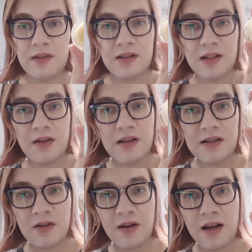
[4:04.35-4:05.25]
So it's
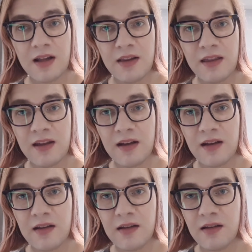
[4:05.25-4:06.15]
quite thick,
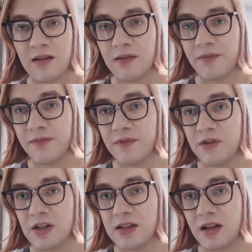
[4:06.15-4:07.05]

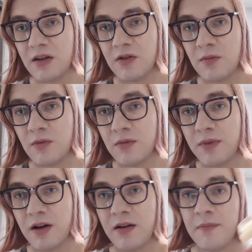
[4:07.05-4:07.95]
just like a normal
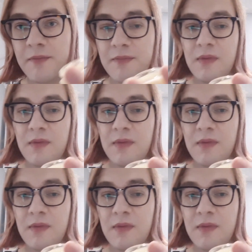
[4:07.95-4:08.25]
balm.